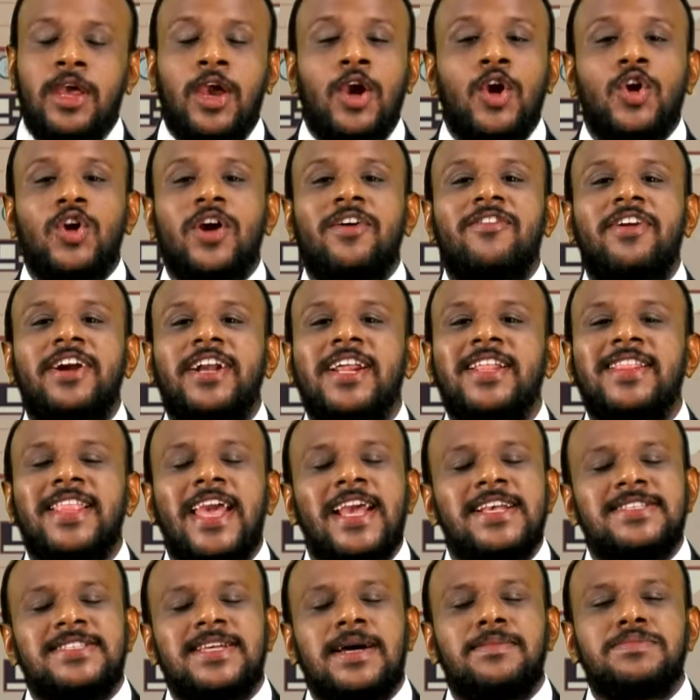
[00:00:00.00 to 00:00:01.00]
You have written the
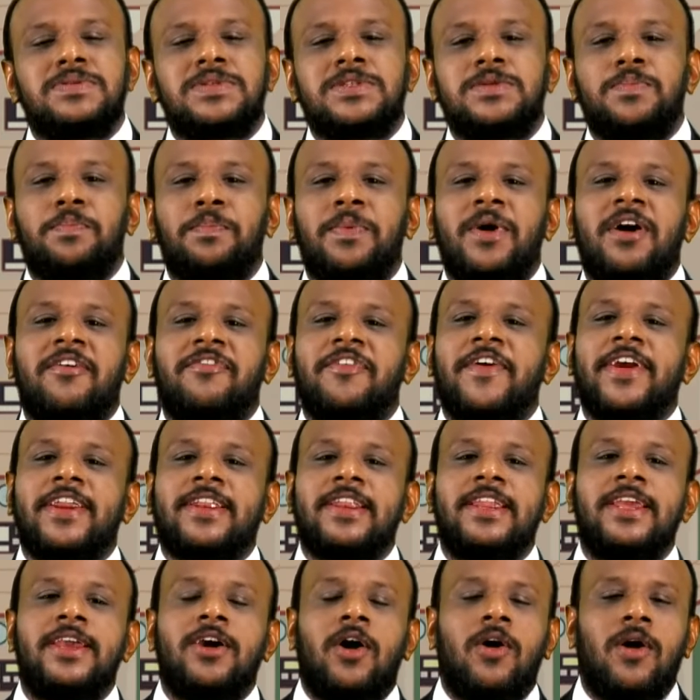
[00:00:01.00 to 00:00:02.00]
exams
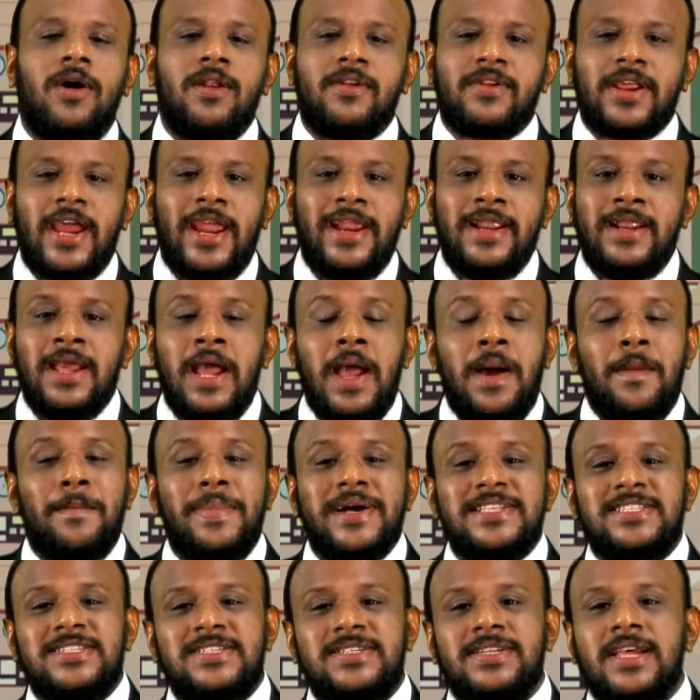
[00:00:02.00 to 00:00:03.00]
perfectly alright,
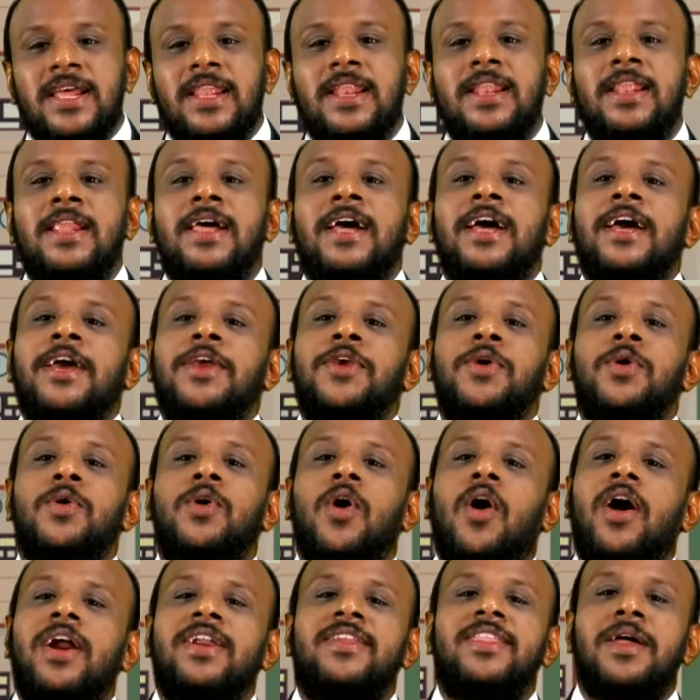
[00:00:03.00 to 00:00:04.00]
but still you
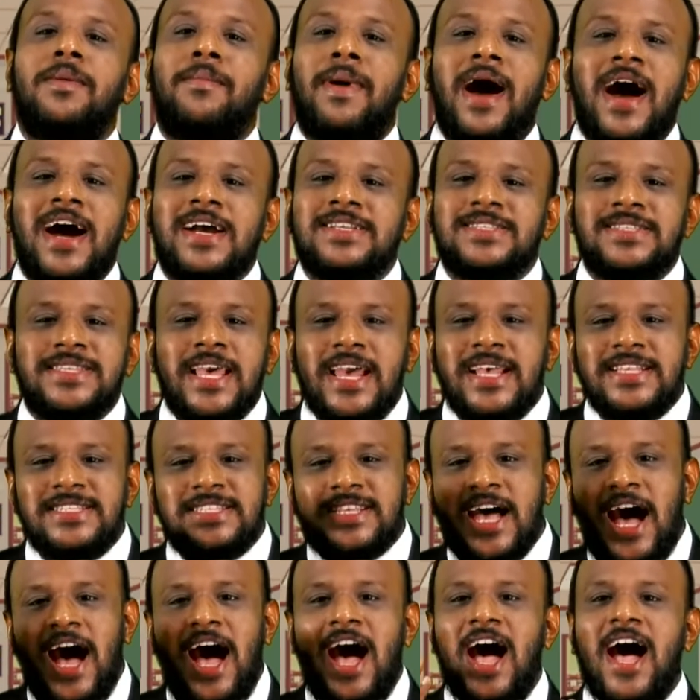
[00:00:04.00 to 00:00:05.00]
got the marks as
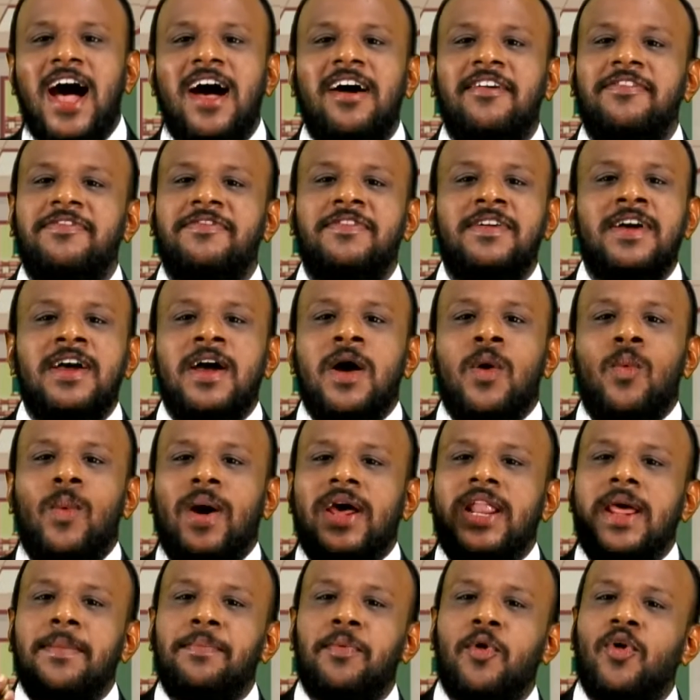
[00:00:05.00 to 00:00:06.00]
half,
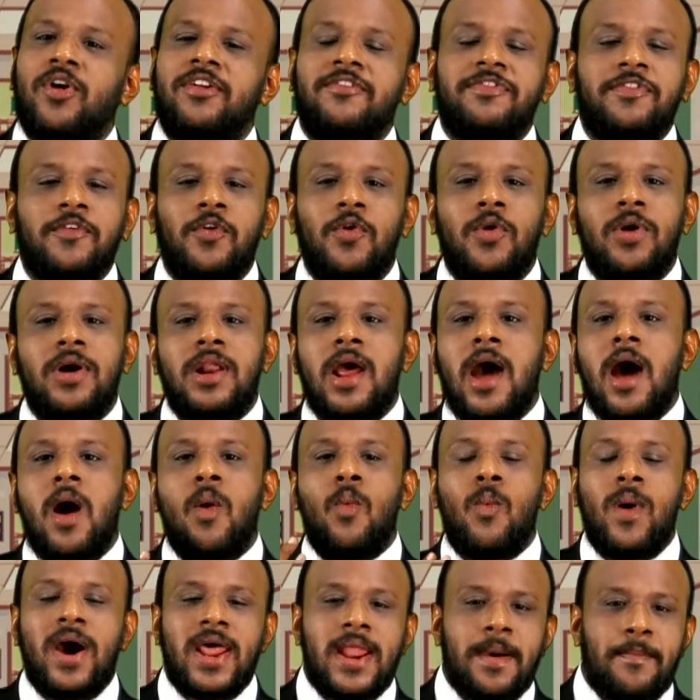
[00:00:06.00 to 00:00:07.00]
1/4,
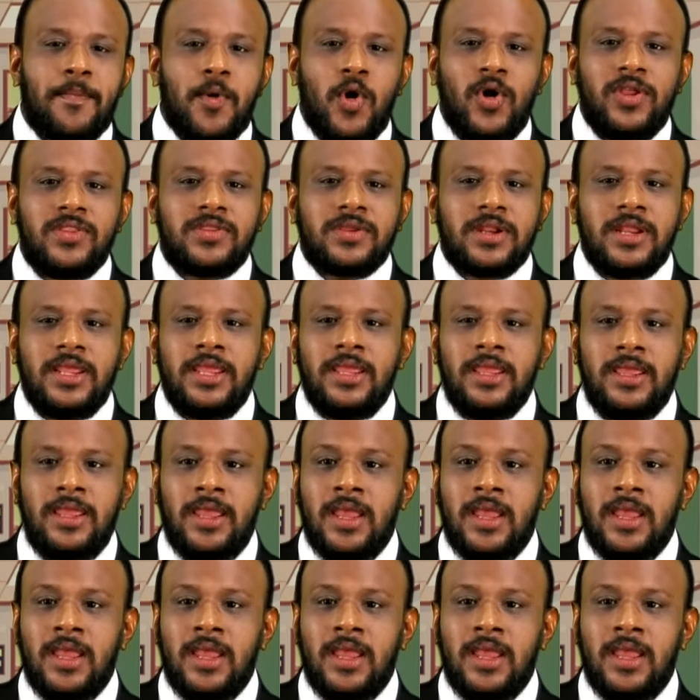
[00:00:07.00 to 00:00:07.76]
1/3.